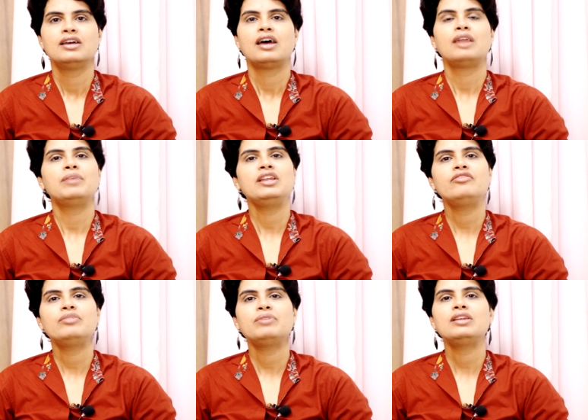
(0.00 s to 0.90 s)
And many
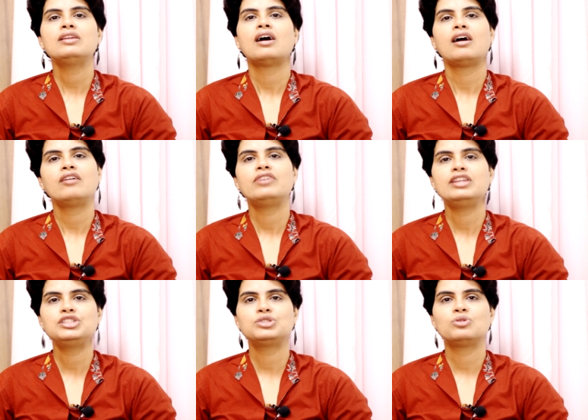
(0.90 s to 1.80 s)
women are
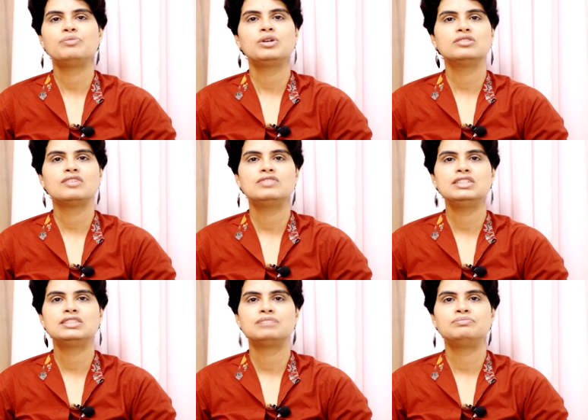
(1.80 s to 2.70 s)
very sure because of
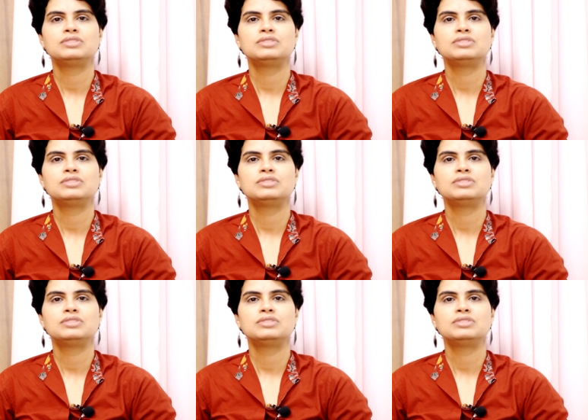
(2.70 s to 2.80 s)
these